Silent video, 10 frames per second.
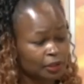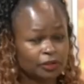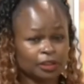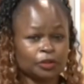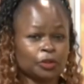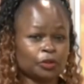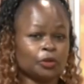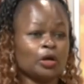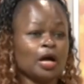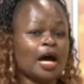because it's
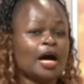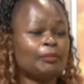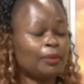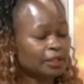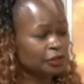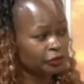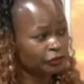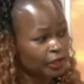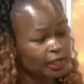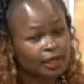also a part
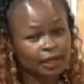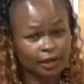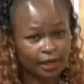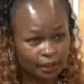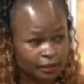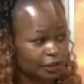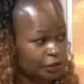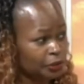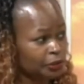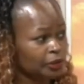of a health
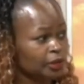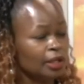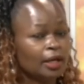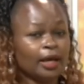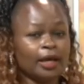issue. Yeah.